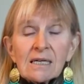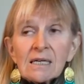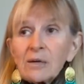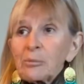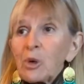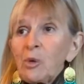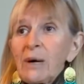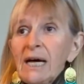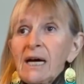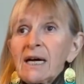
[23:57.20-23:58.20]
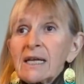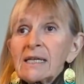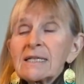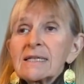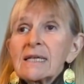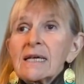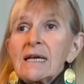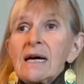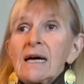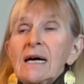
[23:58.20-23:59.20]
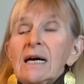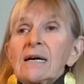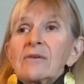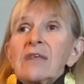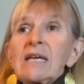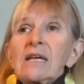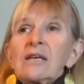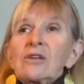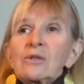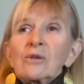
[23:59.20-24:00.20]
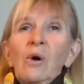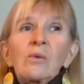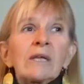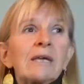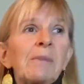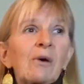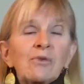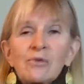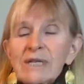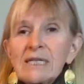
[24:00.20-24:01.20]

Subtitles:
You know, probiotics, there are only about 3 to